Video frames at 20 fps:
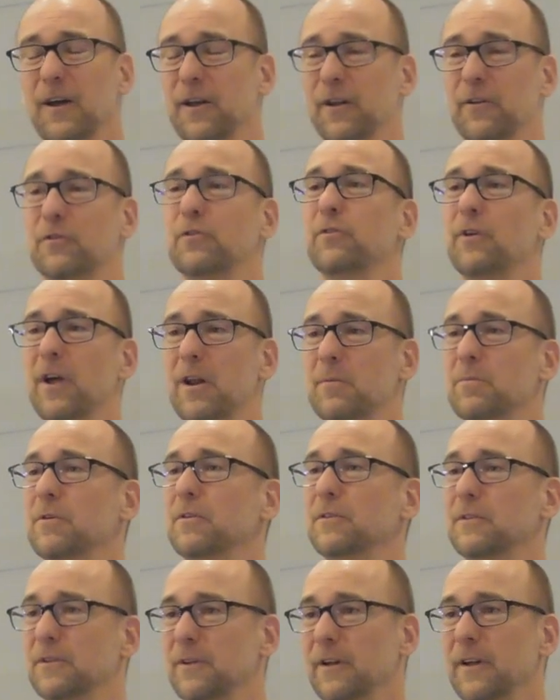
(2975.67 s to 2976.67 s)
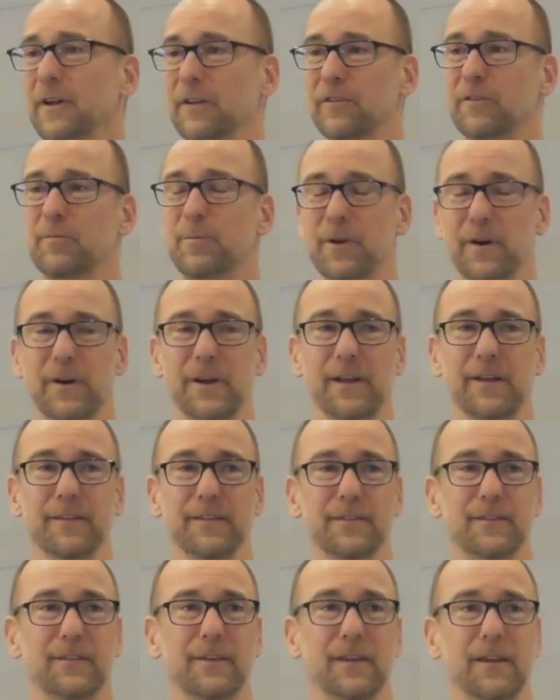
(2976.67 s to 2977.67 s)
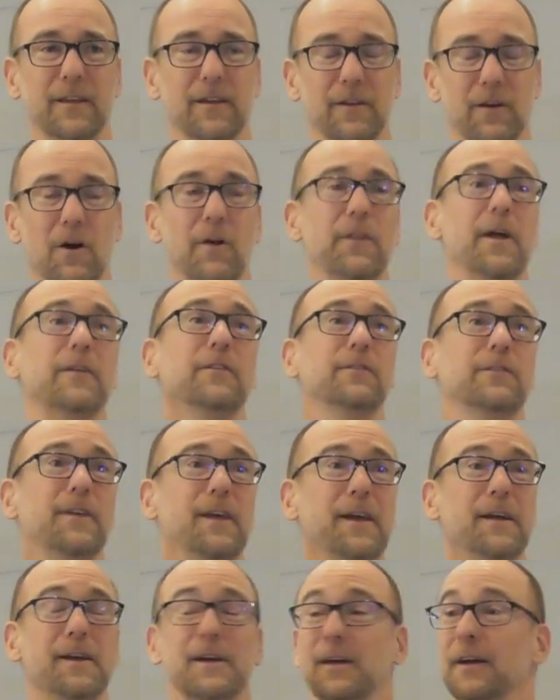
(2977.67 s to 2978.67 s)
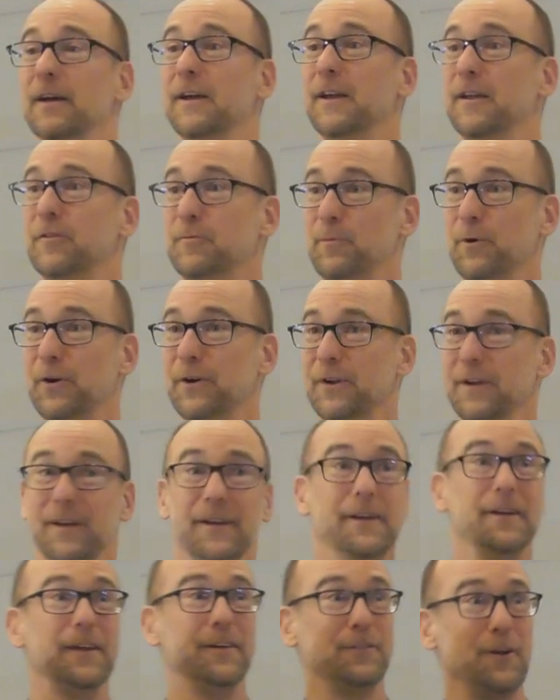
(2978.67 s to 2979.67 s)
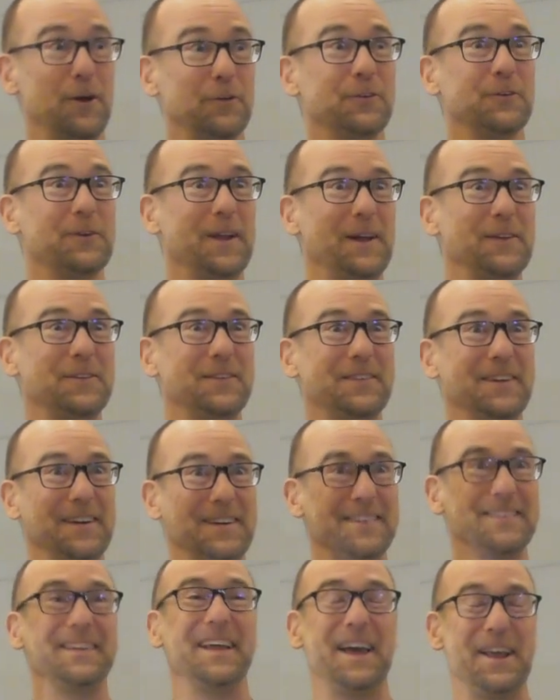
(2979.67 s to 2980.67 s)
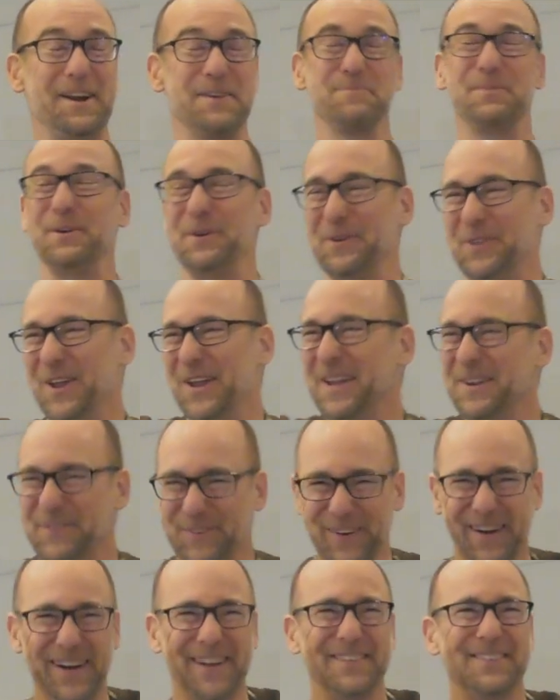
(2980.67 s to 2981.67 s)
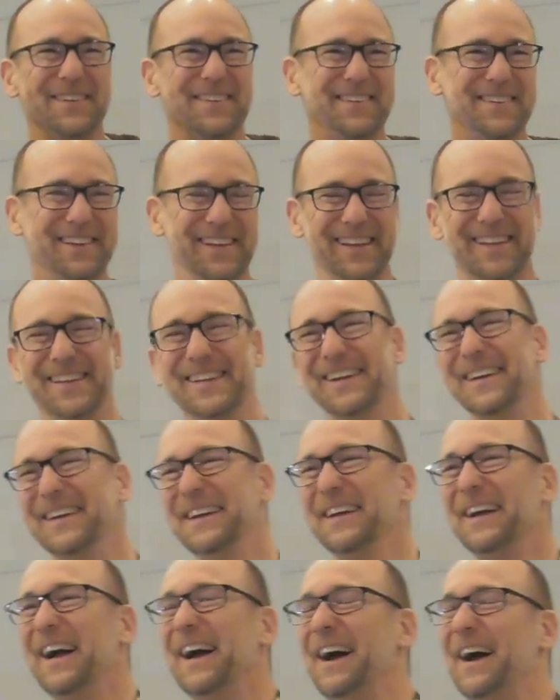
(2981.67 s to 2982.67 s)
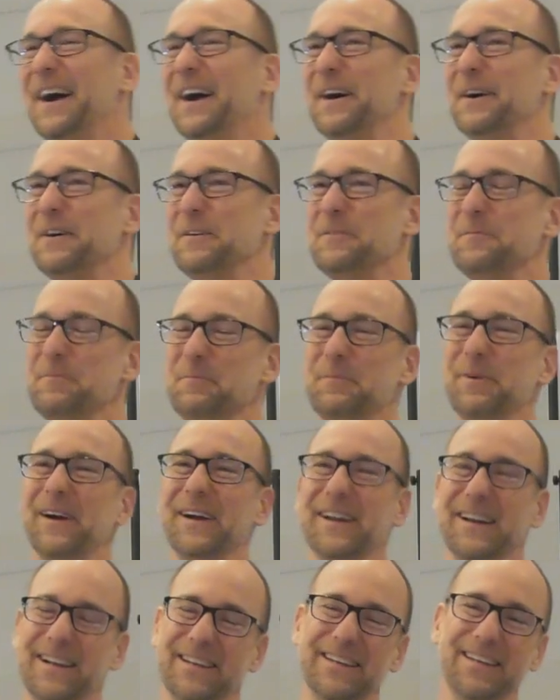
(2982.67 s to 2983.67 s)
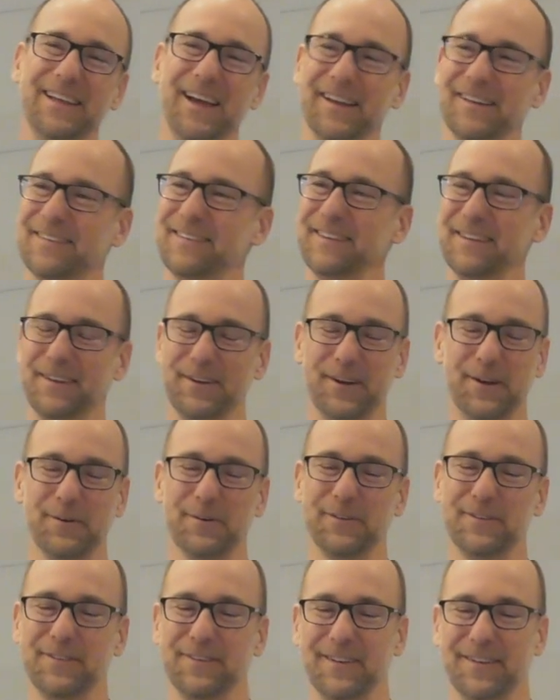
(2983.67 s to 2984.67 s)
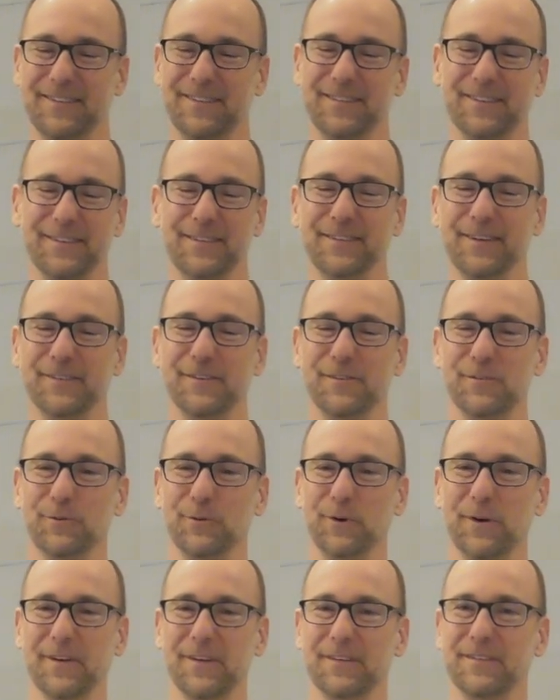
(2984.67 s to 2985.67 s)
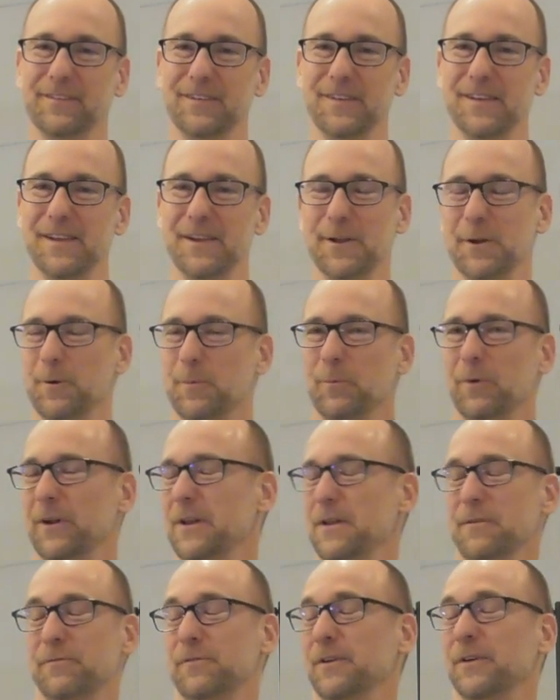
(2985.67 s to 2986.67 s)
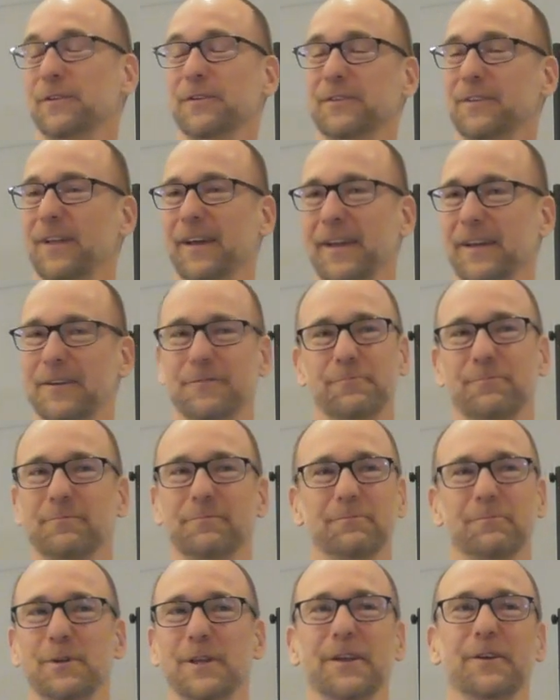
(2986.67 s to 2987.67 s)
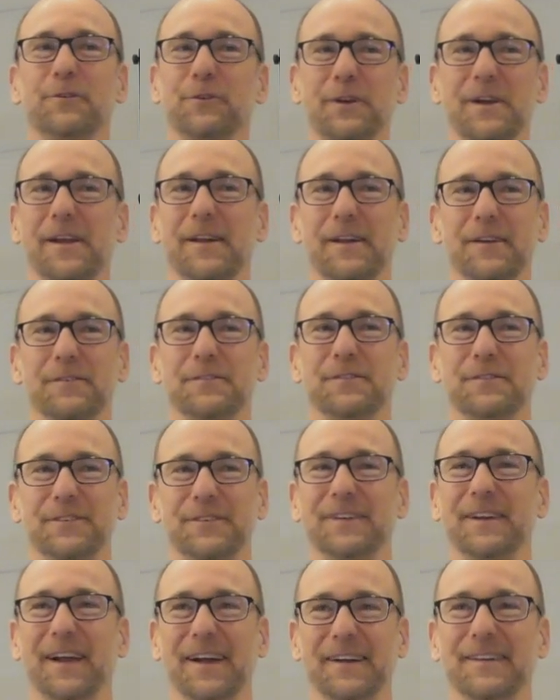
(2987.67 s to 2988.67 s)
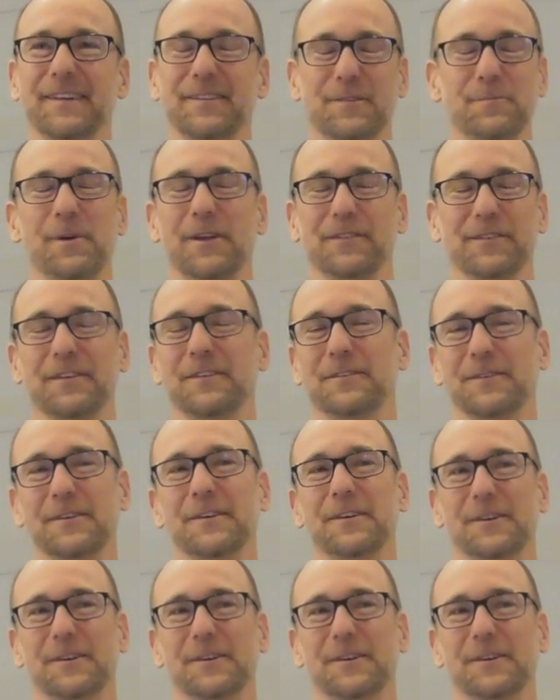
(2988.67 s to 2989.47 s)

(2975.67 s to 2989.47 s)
an incredible experience. And all that to say, his book is also downstairs at our booth if you're interested. Uh, but yes, it, it was. It's just such a joy to see him when he feels like being creative. Yeah, it's amazing.